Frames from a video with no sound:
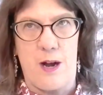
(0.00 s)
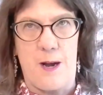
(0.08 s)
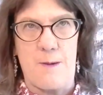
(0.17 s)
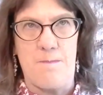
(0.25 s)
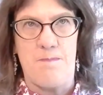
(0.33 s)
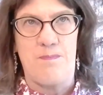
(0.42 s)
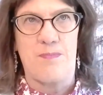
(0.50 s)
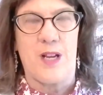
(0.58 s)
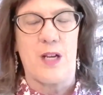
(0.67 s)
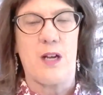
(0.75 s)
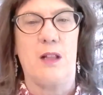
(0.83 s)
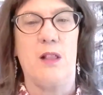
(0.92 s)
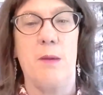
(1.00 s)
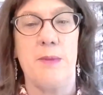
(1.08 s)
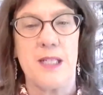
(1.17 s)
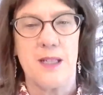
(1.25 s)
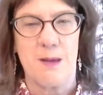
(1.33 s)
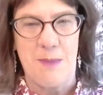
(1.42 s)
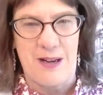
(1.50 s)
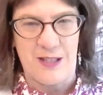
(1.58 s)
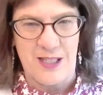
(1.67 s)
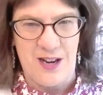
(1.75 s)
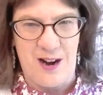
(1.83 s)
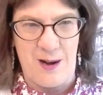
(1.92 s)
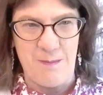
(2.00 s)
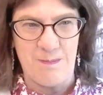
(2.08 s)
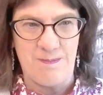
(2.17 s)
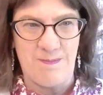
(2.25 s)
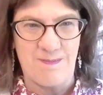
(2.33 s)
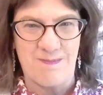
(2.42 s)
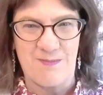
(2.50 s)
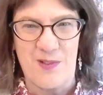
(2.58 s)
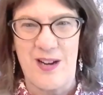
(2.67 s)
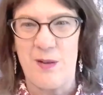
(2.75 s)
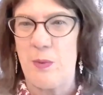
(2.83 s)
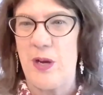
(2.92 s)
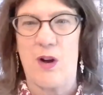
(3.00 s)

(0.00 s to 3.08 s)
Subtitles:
a limited amount of time, right?